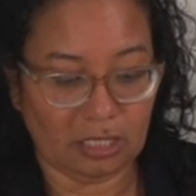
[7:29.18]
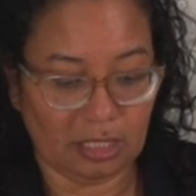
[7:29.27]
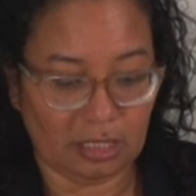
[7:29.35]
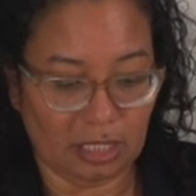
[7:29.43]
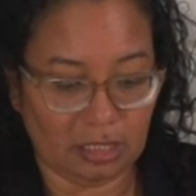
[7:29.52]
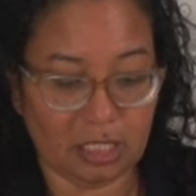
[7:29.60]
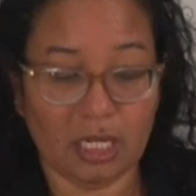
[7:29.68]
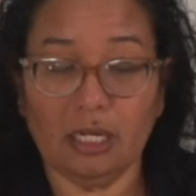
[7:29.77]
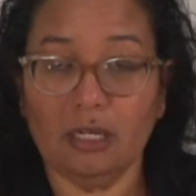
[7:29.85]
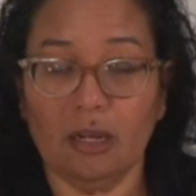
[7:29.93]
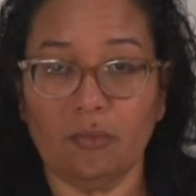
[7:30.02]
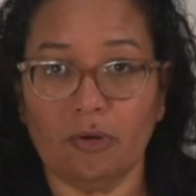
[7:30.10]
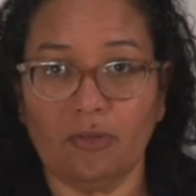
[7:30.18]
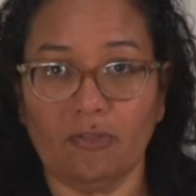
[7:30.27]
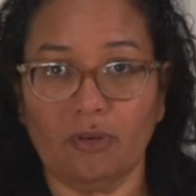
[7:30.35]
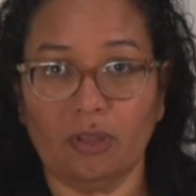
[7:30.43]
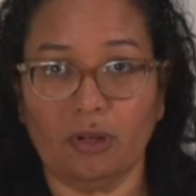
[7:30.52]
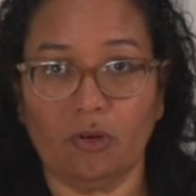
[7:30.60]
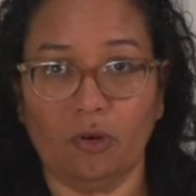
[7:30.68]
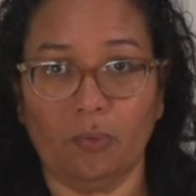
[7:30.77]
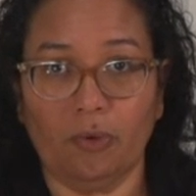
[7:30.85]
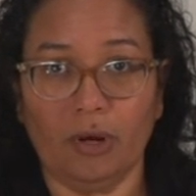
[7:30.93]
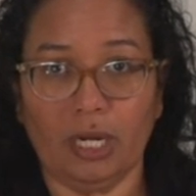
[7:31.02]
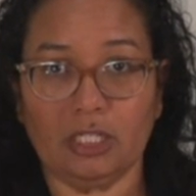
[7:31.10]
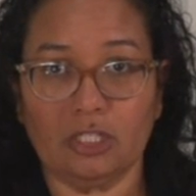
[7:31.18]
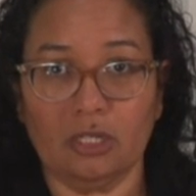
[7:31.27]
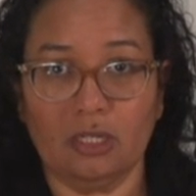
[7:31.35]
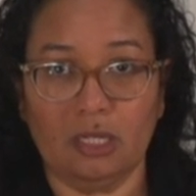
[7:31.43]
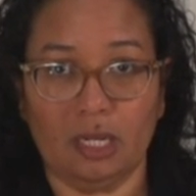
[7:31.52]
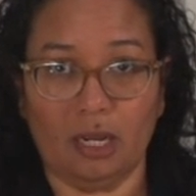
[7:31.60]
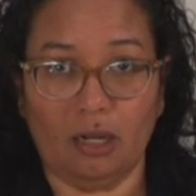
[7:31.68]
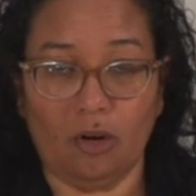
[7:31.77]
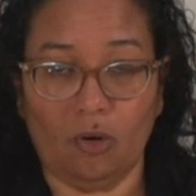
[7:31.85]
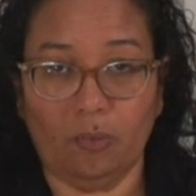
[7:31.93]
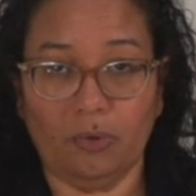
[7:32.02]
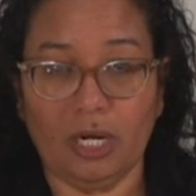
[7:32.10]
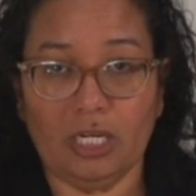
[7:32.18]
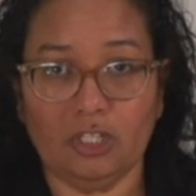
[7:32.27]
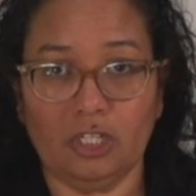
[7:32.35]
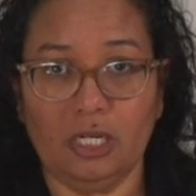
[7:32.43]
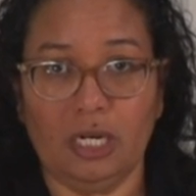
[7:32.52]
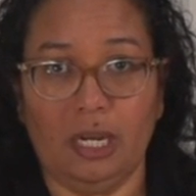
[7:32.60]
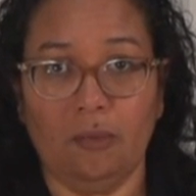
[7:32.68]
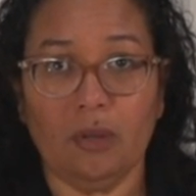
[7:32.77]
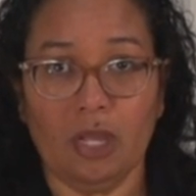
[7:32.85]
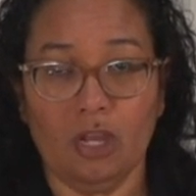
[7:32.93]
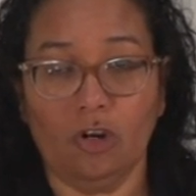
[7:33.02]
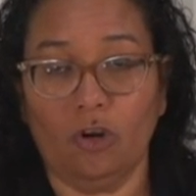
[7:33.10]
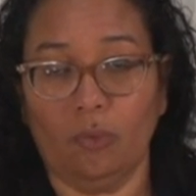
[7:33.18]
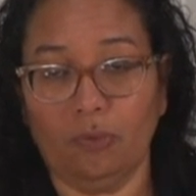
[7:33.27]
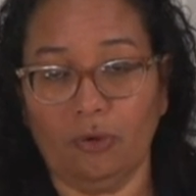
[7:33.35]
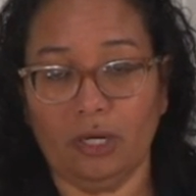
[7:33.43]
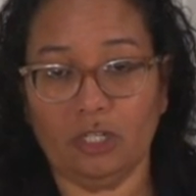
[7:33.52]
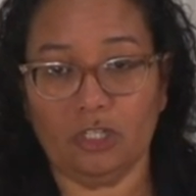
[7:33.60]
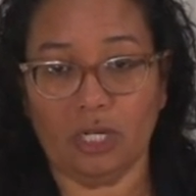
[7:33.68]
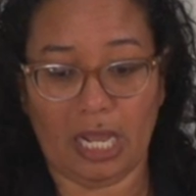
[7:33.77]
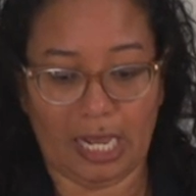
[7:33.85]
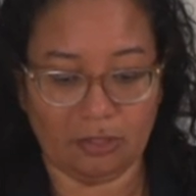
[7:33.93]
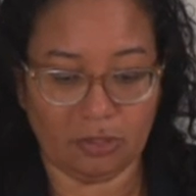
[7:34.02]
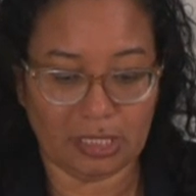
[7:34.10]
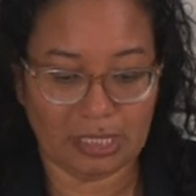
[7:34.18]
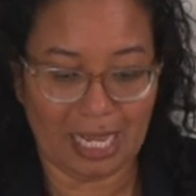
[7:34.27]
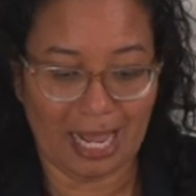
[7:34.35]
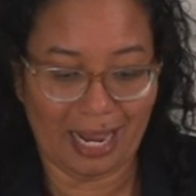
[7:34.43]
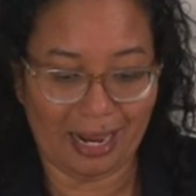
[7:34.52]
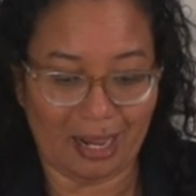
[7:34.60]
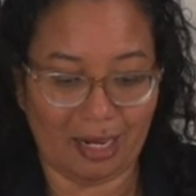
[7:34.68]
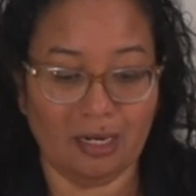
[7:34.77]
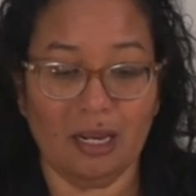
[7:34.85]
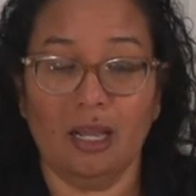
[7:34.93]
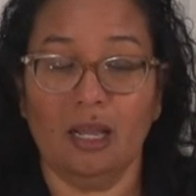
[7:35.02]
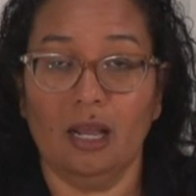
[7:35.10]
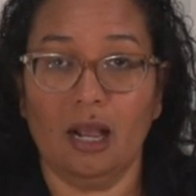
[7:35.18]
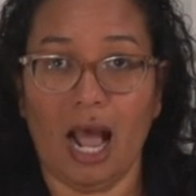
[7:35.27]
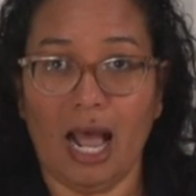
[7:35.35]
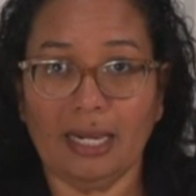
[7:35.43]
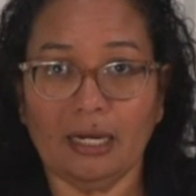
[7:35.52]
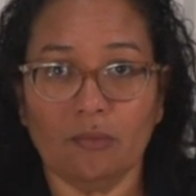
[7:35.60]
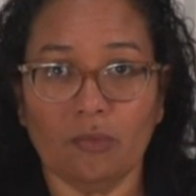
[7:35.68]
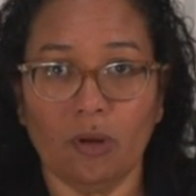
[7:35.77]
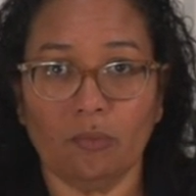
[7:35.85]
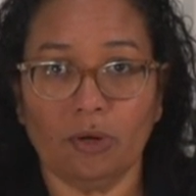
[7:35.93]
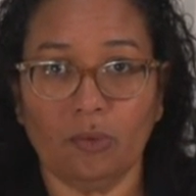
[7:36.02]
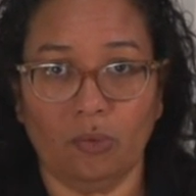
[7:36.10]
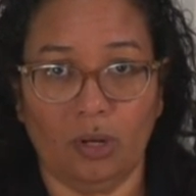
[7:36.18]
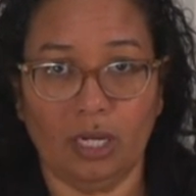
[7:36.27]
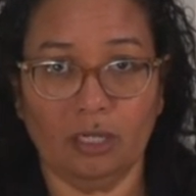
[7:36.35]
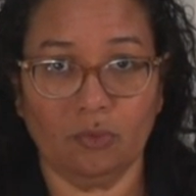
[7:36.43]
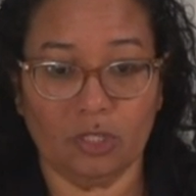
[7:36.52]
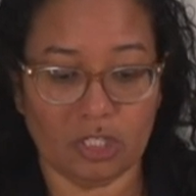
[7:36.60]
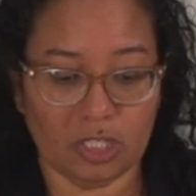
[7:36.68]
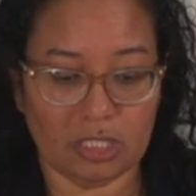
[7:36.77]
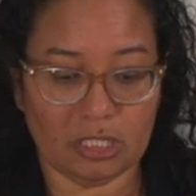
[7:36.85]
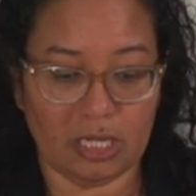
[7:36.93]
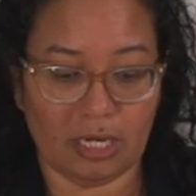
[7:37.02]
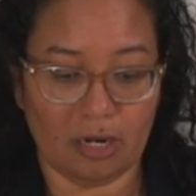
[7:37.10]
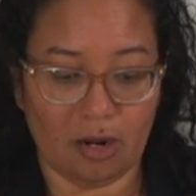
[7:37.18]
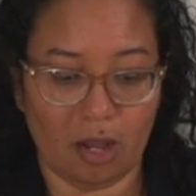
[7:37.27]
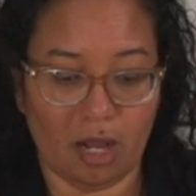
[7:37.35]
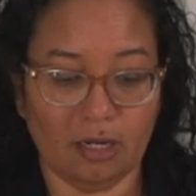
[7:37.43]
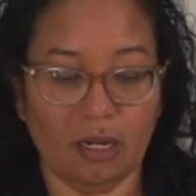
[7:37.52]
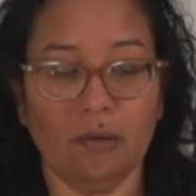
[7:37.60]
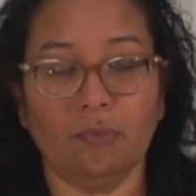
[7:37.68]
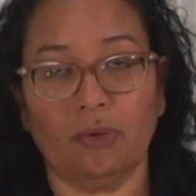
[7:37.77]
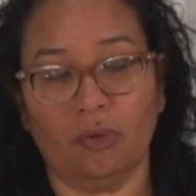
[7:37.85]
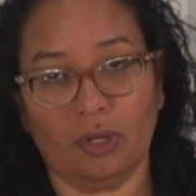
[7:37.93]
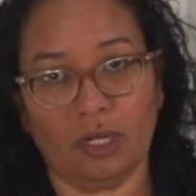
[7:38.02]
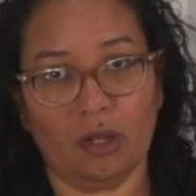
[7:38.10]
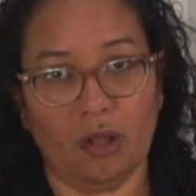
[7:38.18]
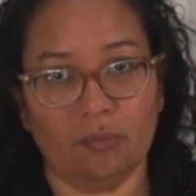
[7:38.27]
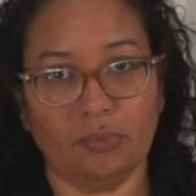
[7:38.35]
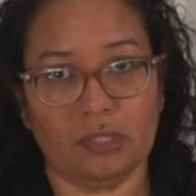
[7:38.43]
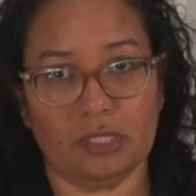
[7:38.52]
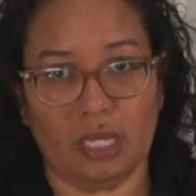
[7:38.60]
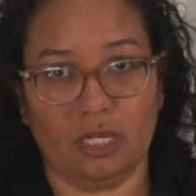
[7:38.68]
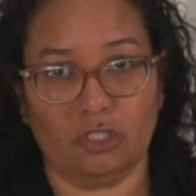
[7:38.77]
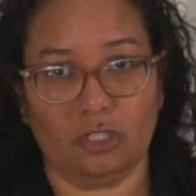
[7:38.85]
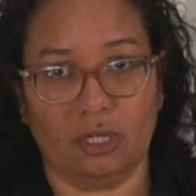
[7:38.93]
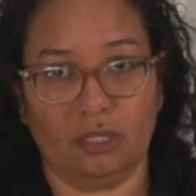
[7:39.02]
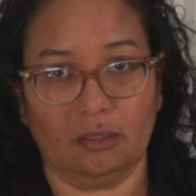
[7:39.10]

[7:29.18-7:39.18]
the TIN number for the corporation name, corporation address, and item number 1, which is the non-employee compensation.